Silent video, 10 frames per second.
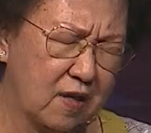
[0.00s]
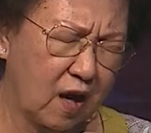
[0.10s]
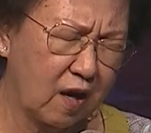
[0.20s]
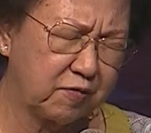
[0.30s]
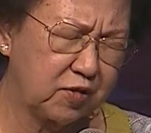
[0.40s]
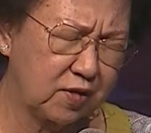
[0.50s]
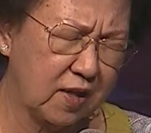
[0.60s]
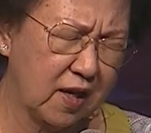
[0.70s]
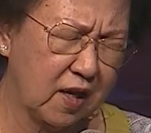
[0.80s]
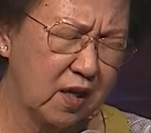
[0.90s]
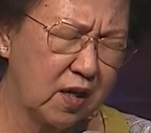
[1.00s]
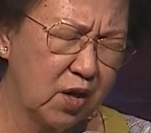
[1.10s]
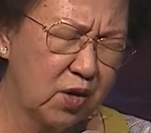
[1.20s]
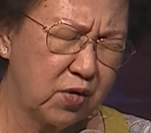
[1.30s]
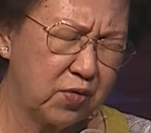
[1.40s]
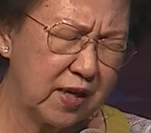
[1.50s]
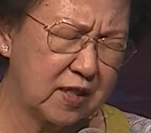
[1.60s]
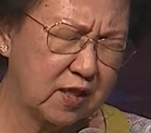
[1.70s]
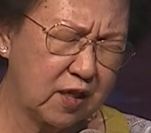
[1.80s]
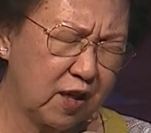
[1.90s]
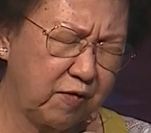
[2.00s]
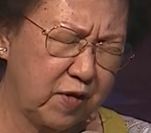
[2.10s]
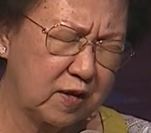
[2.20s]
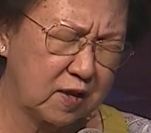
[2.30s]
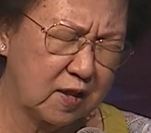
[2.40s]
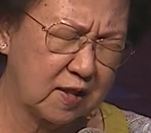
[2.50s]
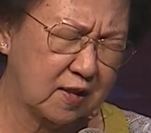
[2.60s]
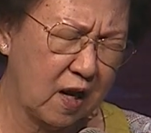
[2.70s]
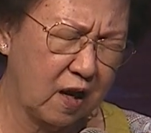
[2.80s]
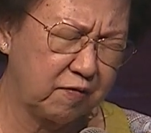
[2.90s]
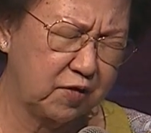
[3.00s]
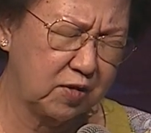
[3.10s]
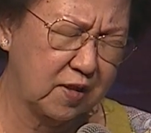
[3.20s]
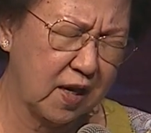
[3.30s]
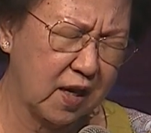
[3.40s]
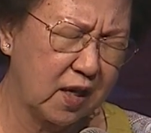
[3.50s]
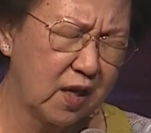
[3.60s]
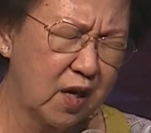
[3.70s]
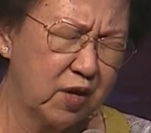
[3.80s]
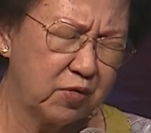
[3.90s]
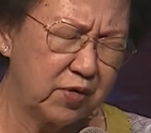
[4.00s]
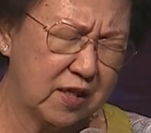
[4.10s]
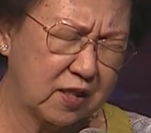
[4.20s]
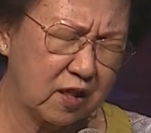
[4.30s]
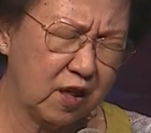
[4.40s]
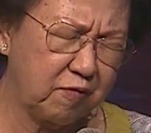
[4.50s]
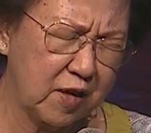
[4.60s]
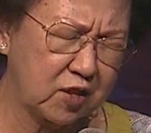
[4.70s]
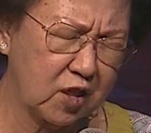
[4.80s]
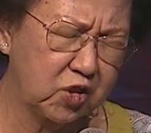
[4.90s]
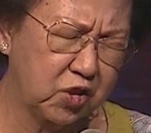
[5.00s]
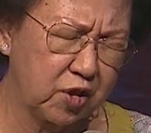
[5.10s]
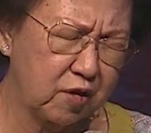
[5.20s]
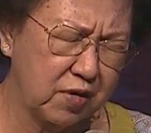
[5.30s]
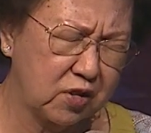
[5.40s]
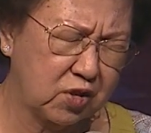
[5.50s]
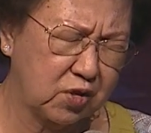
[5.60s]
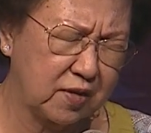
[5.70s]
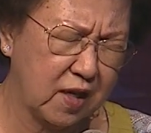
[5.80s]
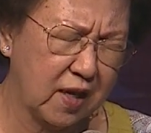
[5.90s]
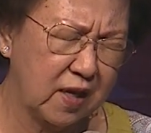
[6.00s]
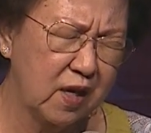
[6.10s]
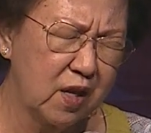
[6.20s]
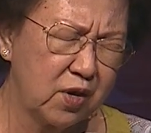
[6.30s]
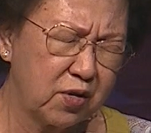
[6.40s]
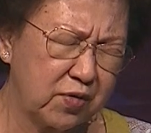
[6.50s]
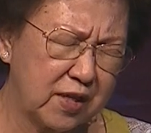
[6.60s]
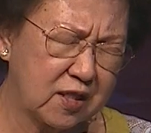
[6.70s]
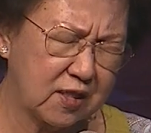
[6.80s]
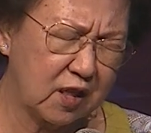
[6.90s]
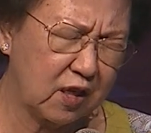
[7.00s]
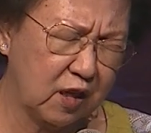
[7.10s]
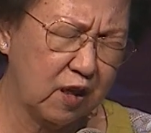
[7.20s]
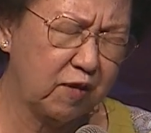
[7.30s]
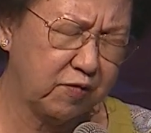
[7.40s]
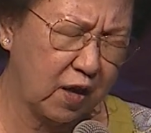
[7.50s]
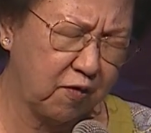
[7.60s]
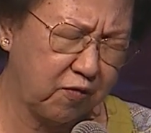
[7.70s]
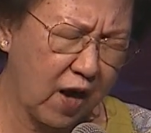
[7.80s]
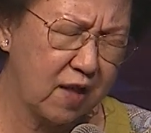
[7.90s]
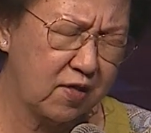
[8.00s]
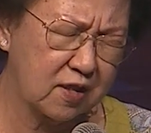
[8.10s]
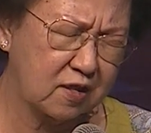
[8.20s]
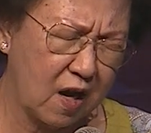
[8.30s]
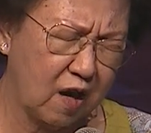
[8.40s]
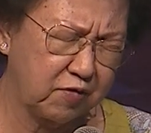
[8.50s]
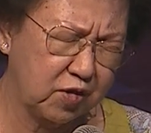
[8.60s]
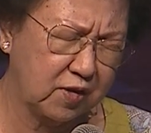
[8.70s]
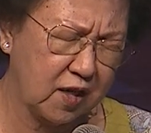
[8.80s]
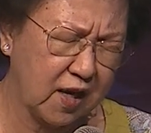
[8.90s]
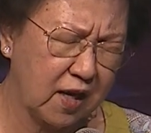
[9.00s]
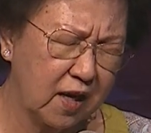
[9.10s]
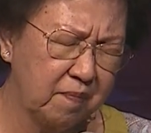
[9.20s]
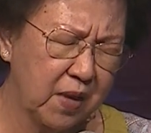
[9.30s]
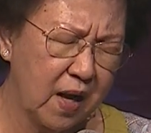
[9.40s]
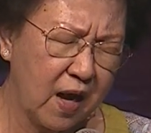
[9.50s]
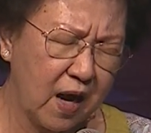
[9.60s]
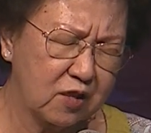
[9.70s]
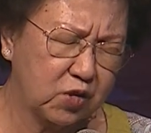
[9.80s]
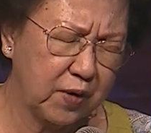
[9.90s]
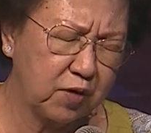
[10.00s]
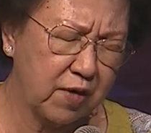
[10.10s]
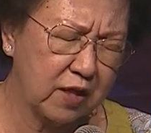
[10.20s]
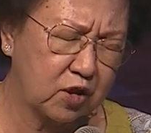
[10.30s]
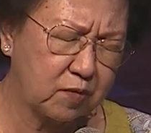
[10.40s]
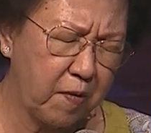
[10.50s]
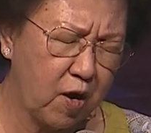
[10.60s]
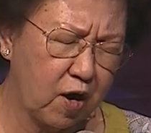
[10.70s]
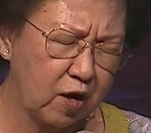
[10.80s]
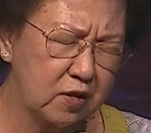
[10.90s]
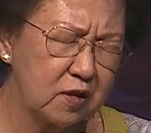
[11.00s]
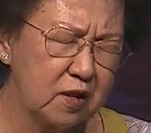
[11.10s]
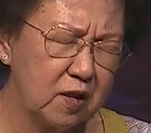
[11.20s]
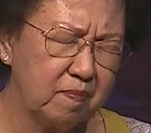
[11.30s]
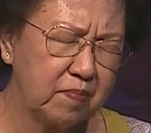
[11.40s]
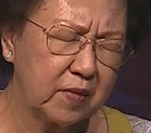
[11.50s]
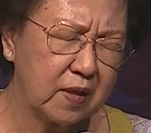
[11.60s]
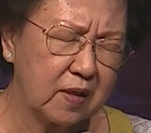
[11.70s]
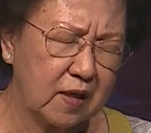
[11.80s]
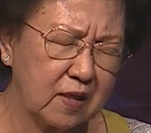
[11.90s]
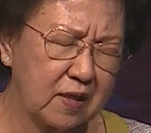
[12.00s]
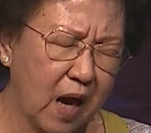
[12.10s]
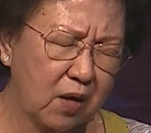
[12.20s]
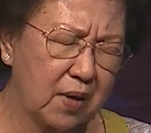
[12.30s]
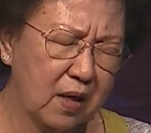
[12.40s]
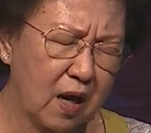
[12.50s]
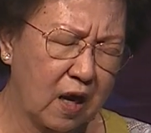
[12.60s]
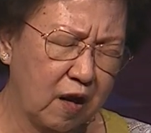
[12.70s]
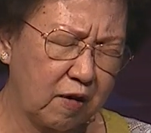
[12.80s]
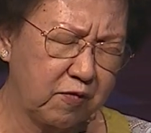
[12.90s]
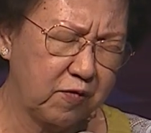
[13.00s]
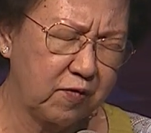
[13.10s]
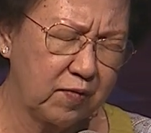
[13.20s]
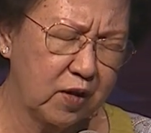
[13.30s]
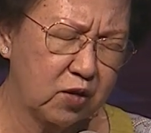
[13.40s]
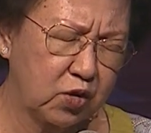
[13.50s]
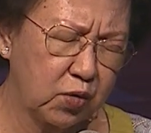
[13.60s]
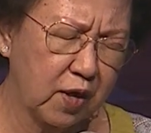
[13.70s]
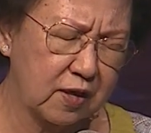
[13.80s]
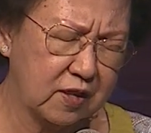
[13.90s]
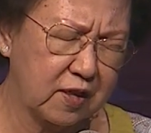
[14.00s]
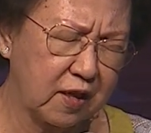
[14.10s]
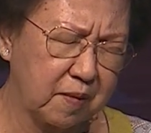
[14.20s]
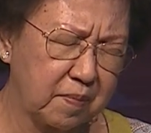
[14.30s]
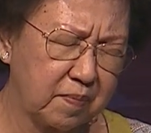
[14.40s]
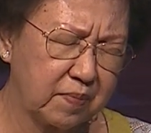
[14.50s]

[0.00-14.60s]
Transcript: love today. Receive his love today. Receive his assurance today receive the Father's love today as we respond in our love towards Him.